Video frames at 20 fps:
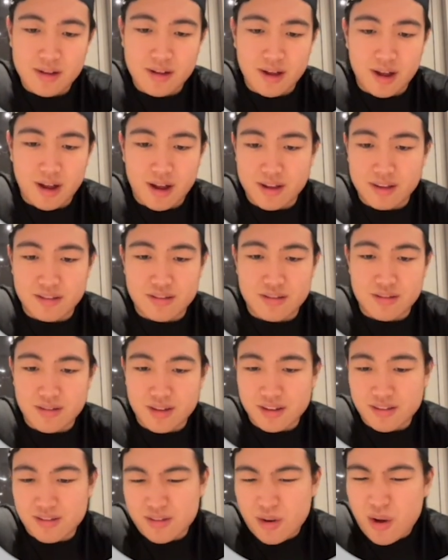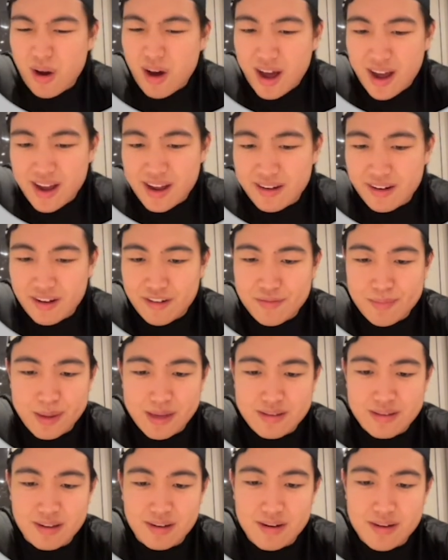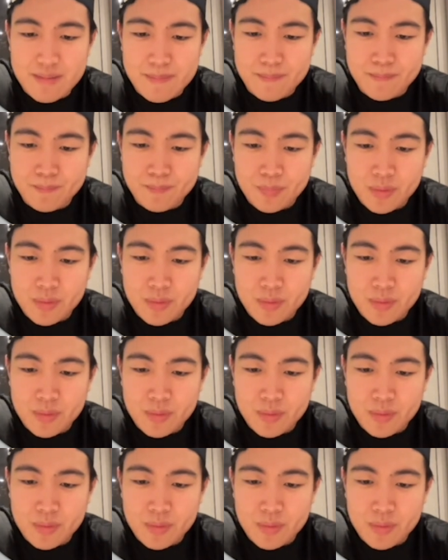it's not high enough basically.